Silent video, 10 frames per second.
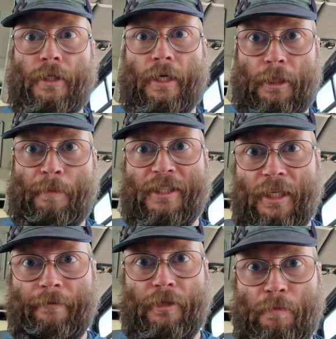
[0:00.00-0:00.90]
and
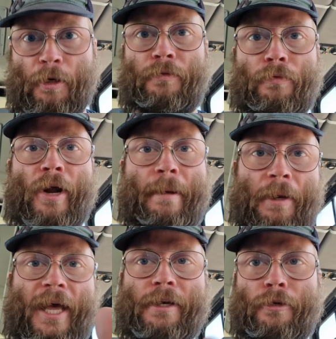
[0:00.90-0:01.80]
especially if it's both through
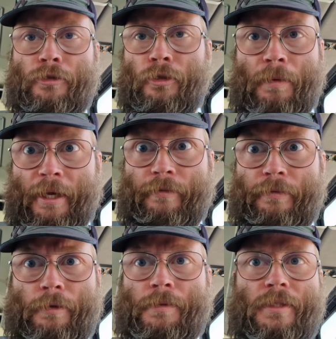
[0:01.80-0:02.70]
Apple and YouTube, like
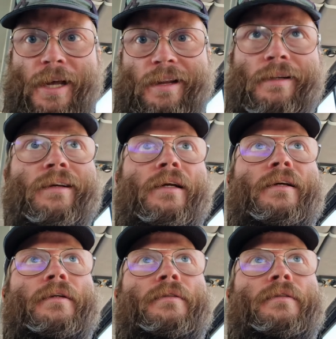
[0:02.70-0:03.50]
50%.